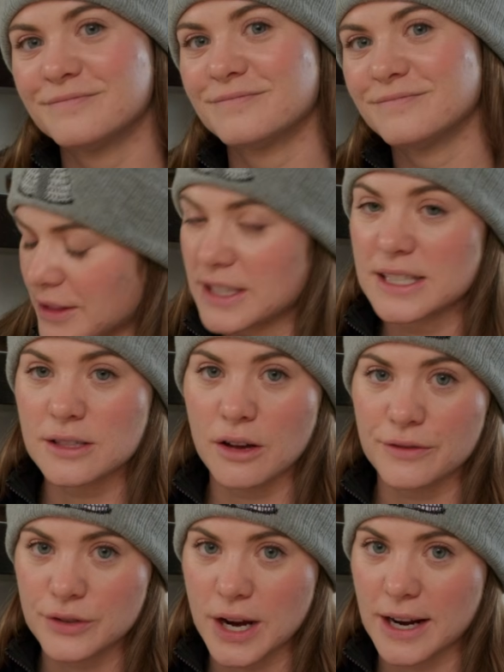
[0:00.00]
The disc
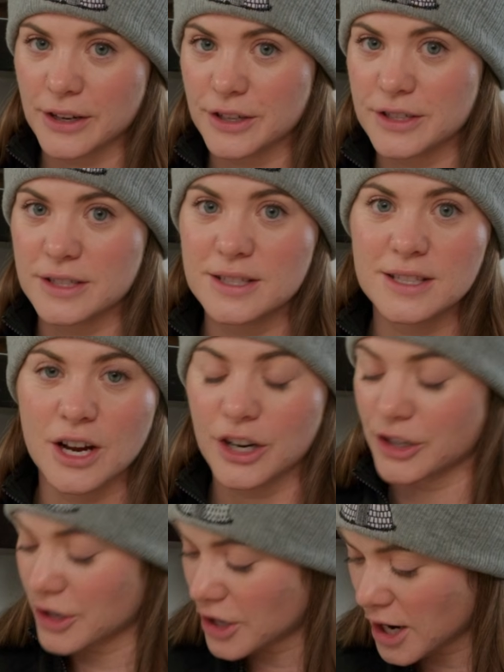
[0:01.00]
golf trackers
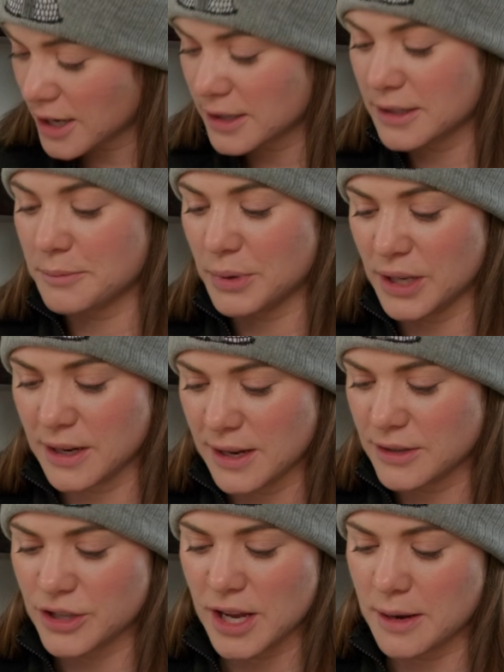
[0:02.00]
are not
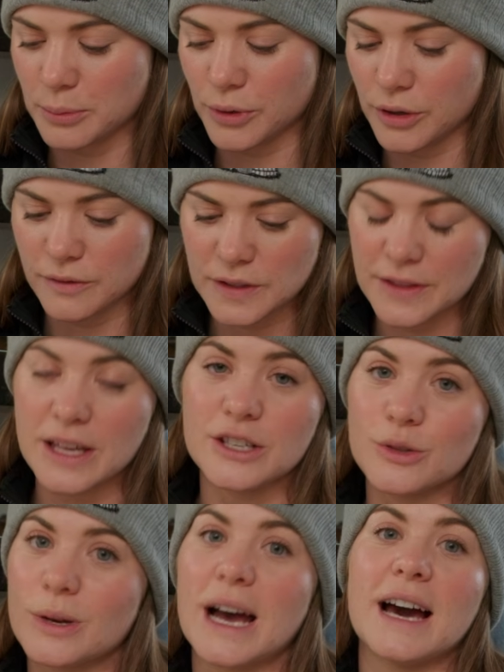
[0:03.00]
PDGA approved. They
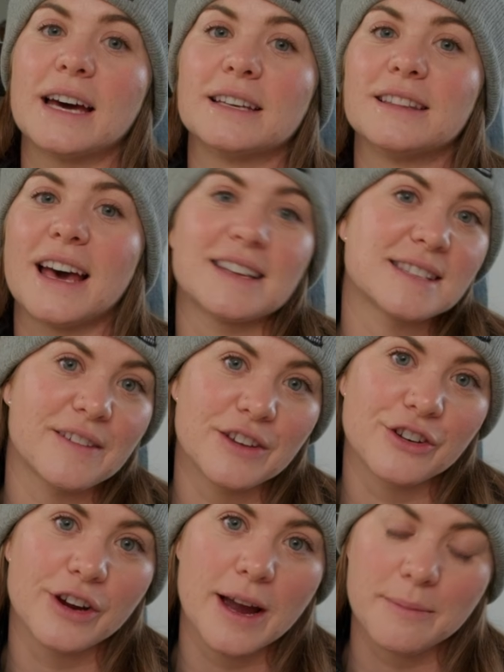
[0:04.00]
do add that
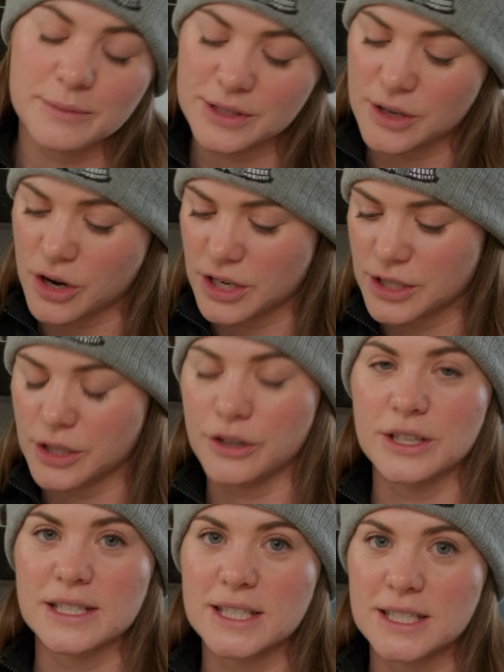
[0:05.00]
7 grams onto
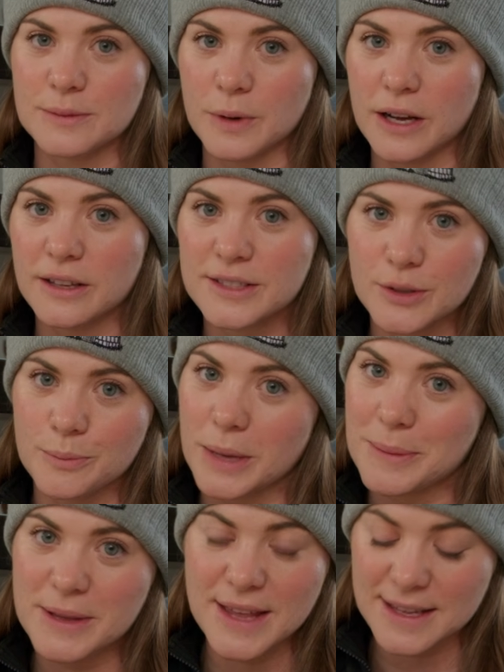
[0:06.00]
your disc as well, so
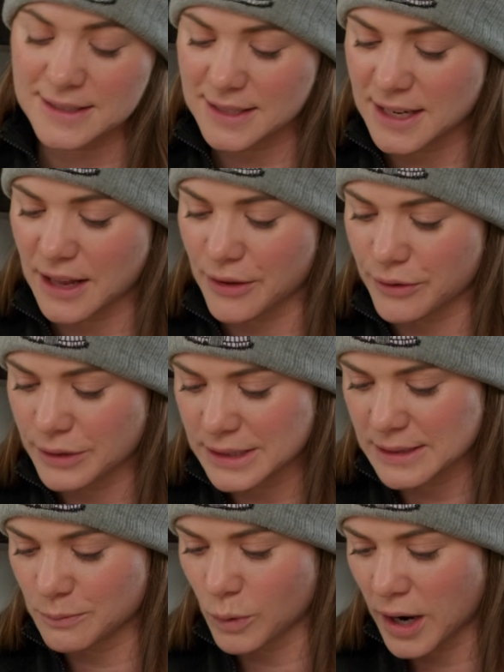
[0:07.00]
maybe that's another
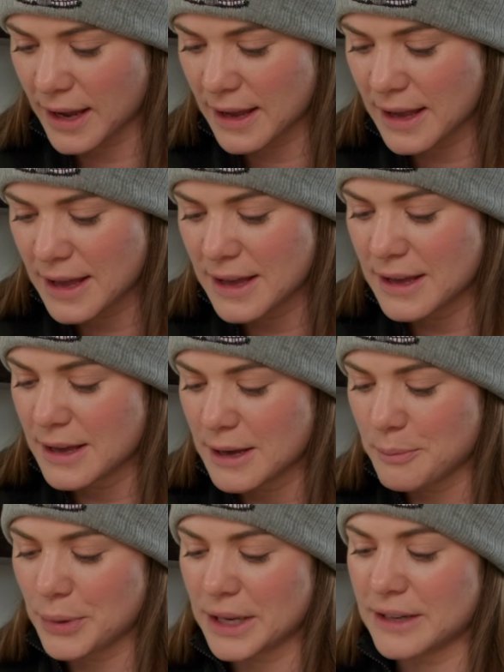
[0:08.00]
reason why.
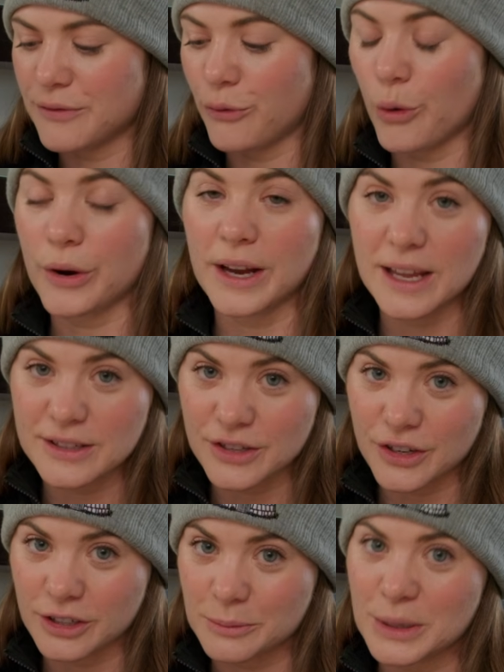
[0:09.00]
But for a
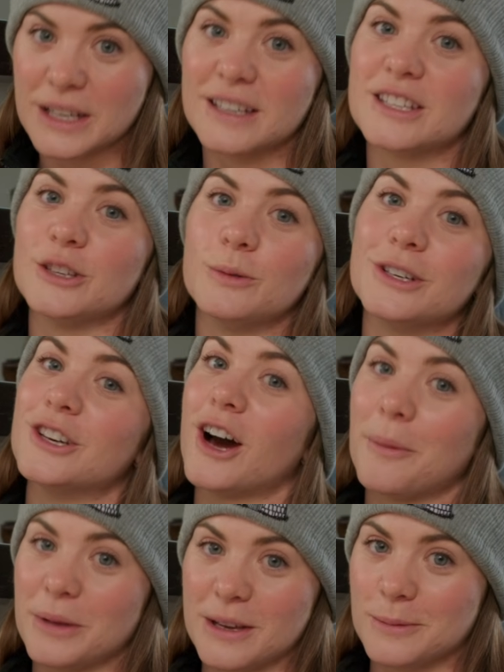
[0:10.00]
tournament, you would
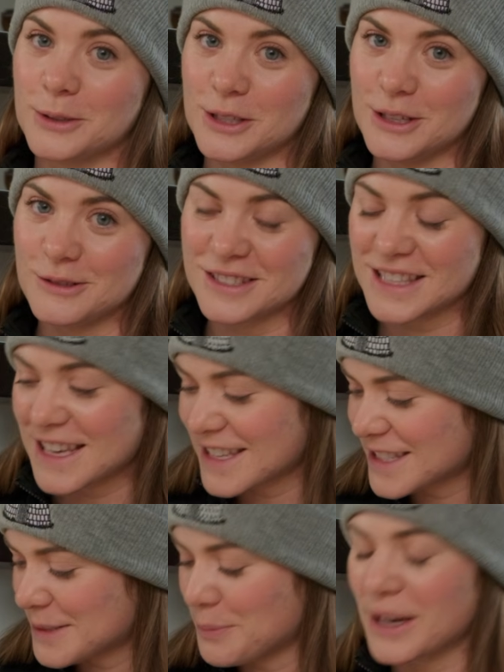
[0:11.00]
not be able to use
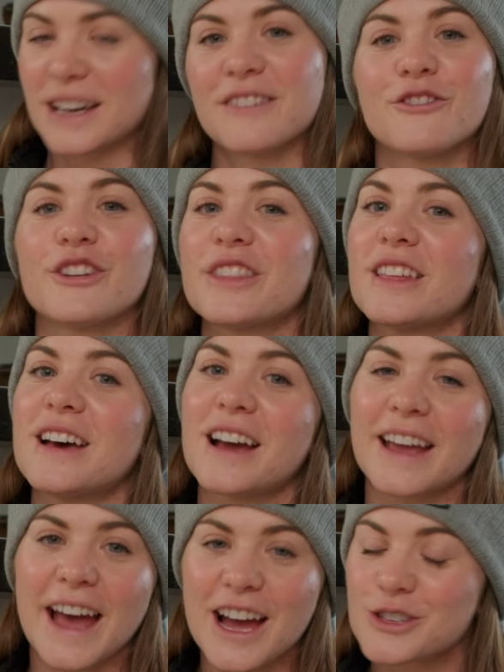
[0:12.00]
this. But for the
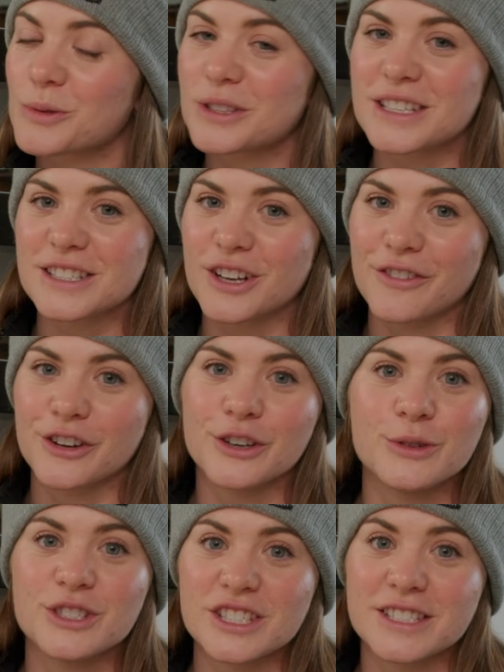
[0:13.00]
casual disc golfer
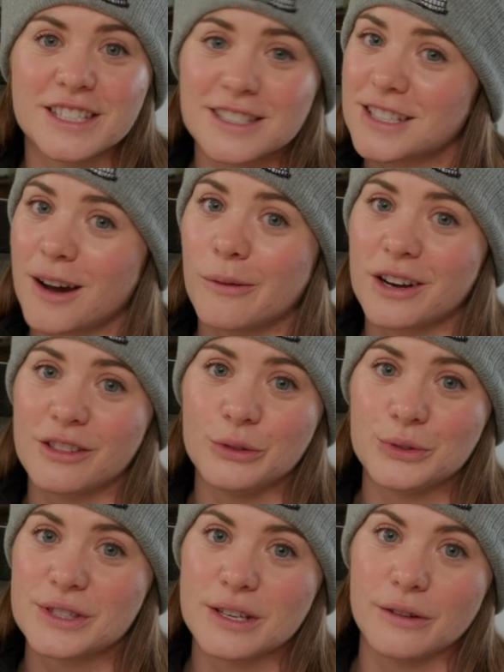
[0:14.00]
who just does not want to
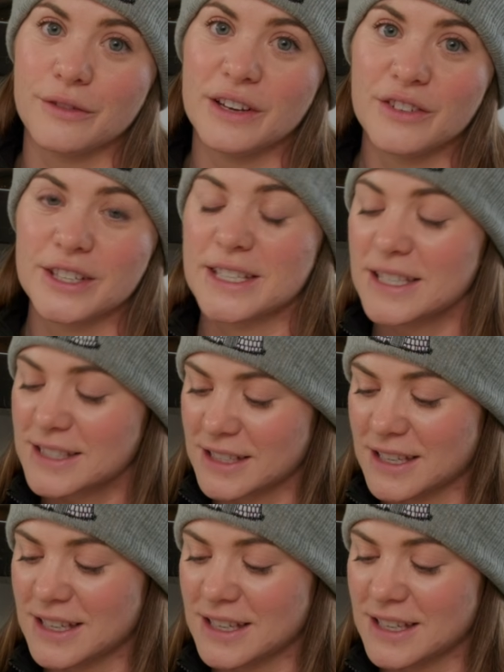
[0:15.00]
lose their favorite disc,